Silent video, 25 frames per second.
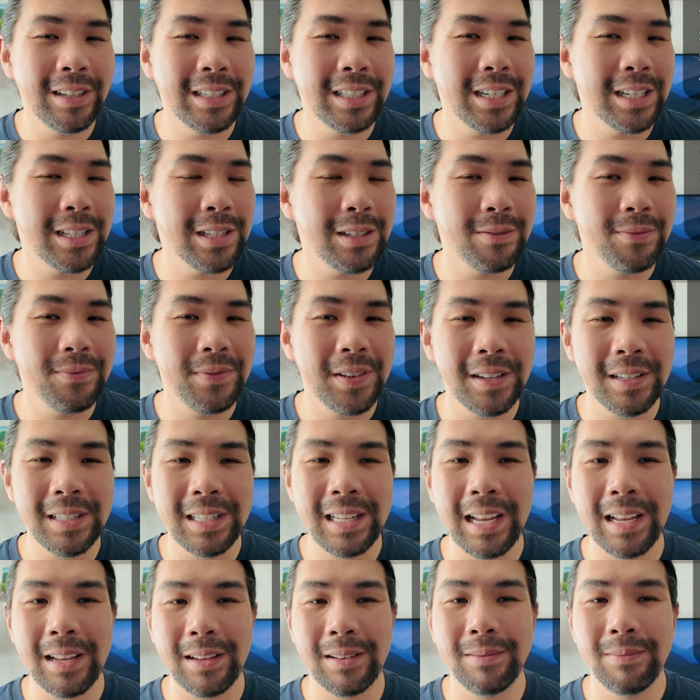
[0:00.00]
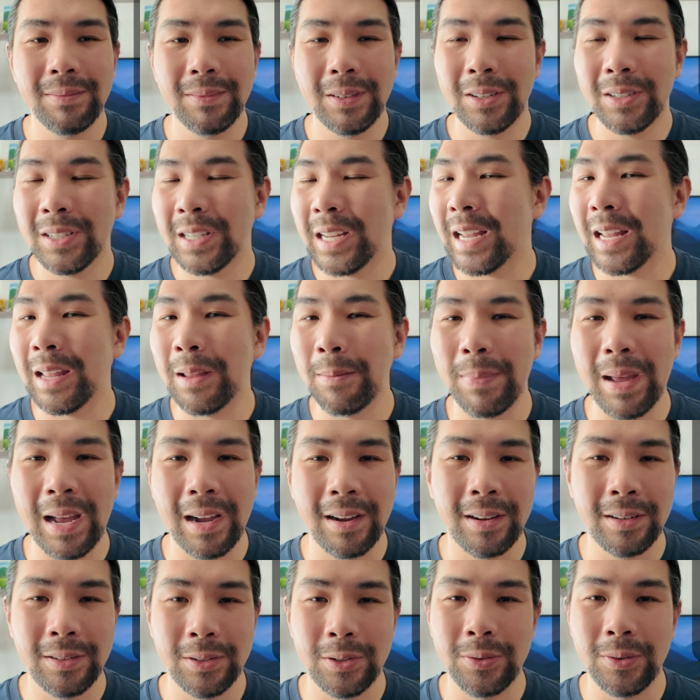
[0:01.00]
it just feels like you're taking back
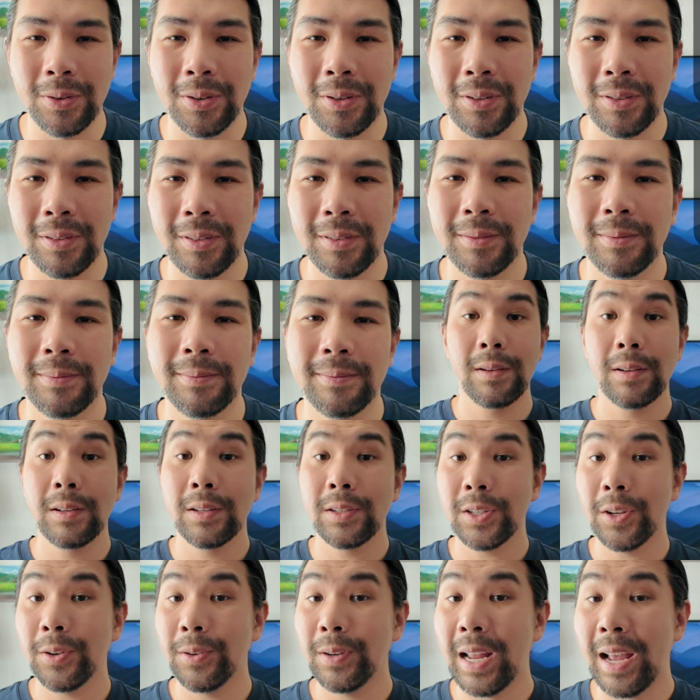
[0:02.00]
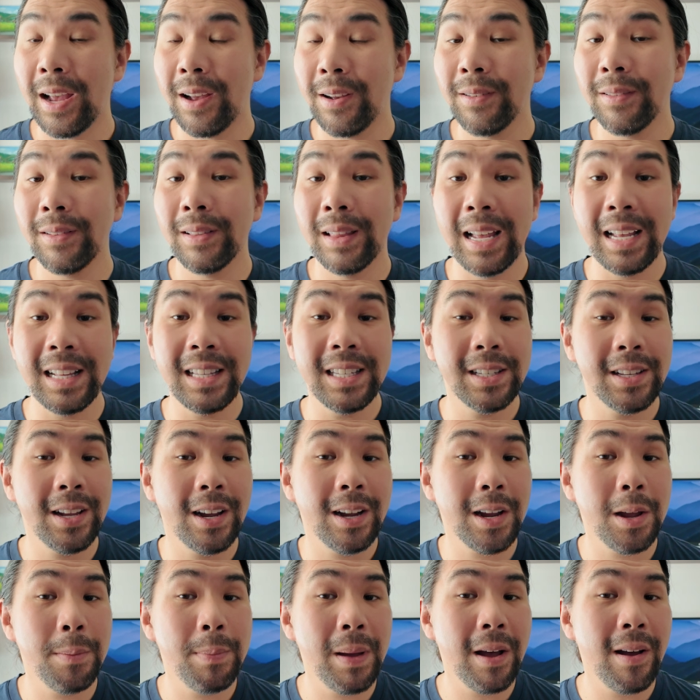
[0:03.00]
control. So now, let's
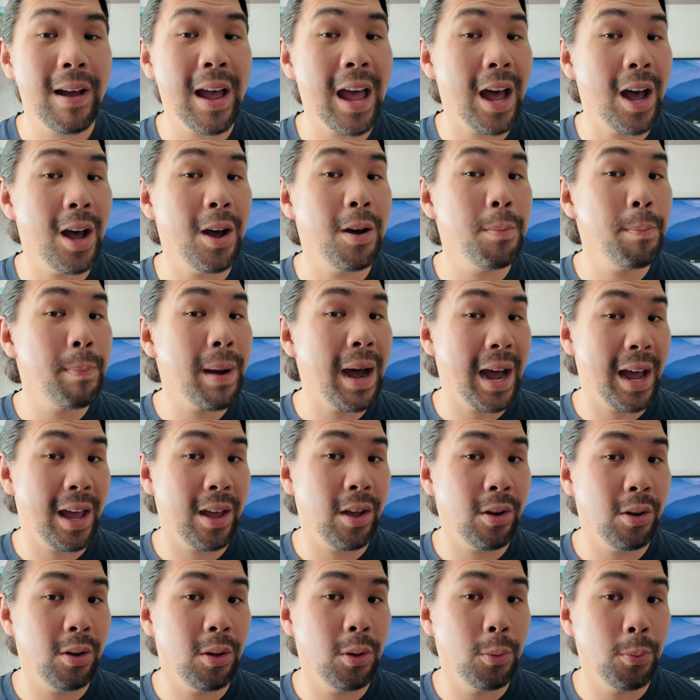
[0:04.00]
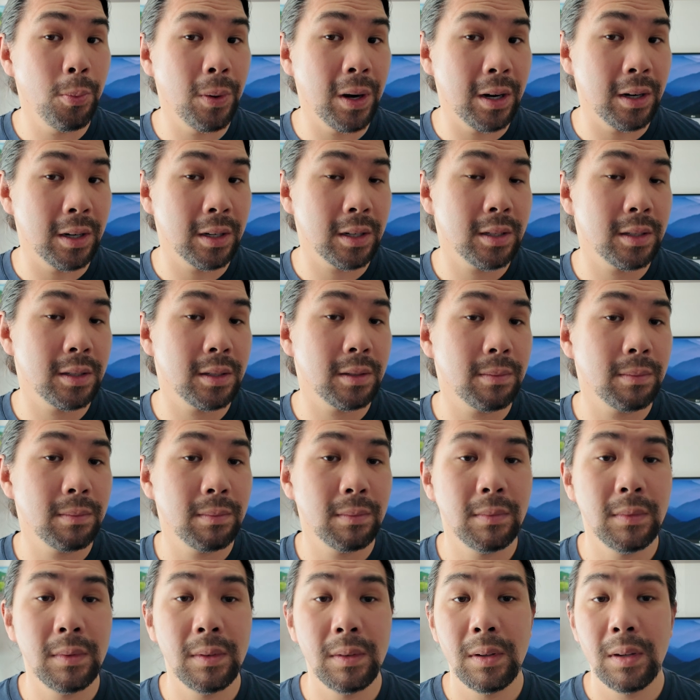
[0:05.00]
talk about how Pi-hole works.
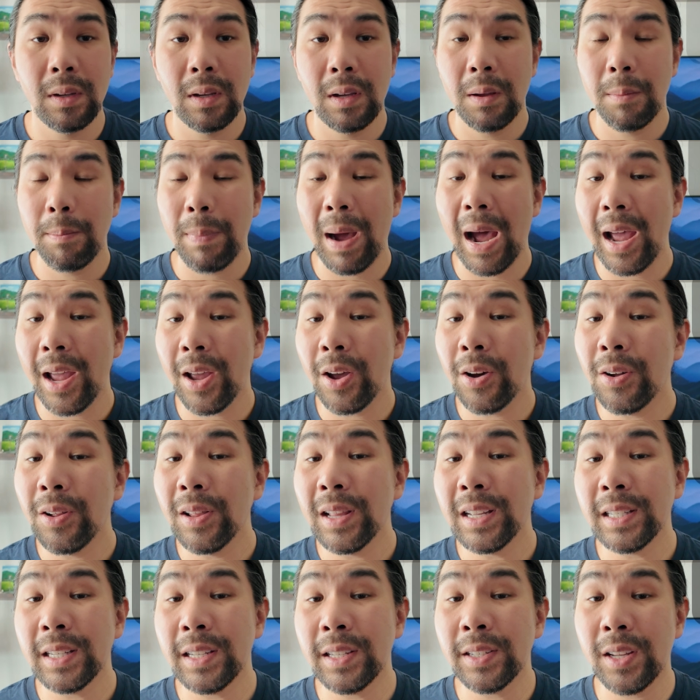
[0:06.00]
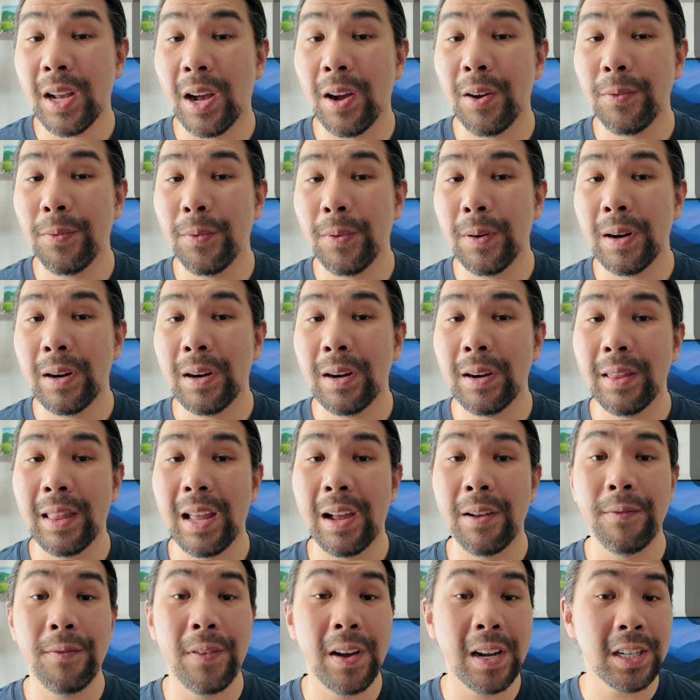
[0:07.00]
Pi-hole is a software
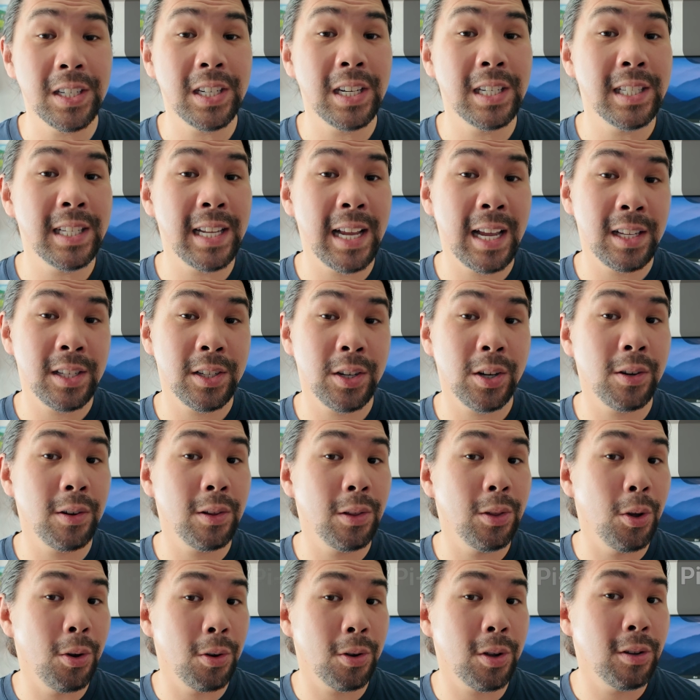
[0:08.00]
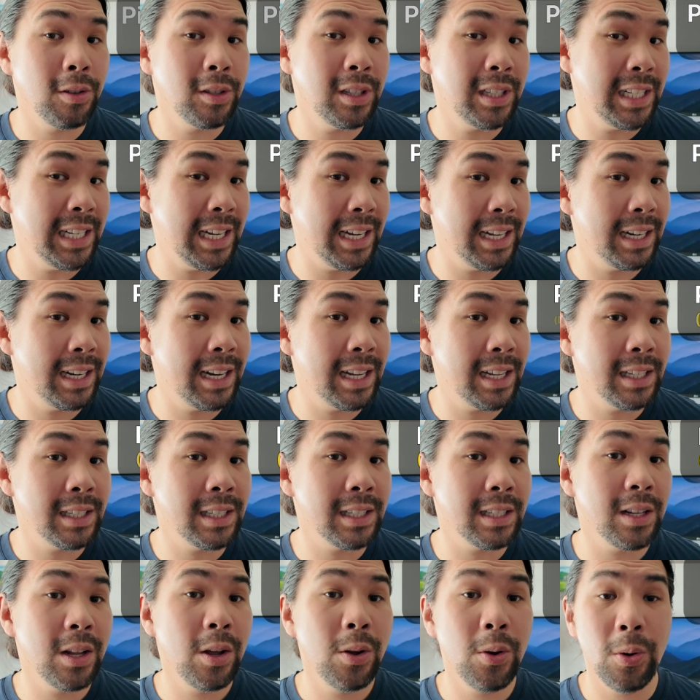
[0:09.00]
that functions as your local
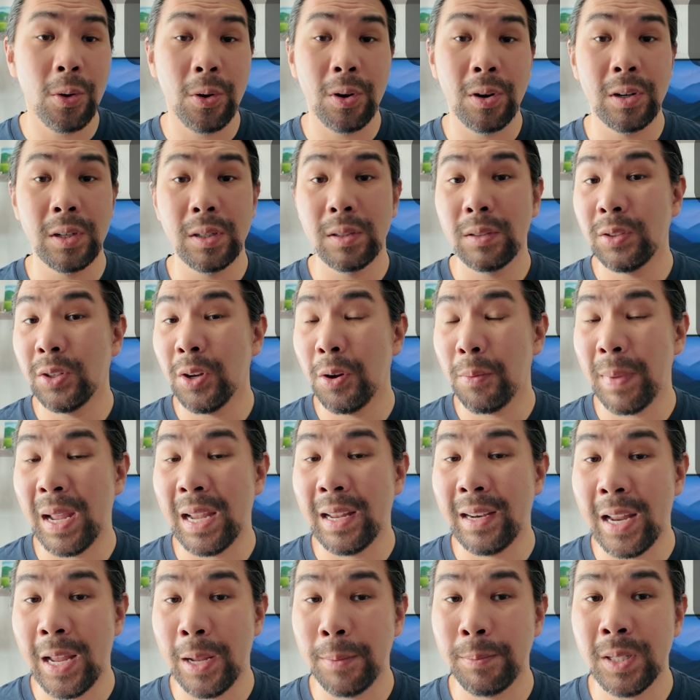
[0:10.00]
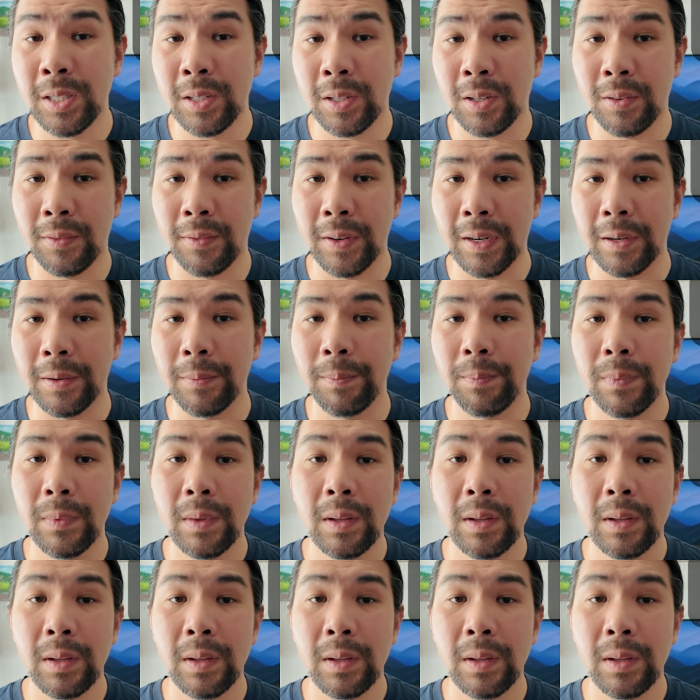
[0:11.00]
DNS or domain name server.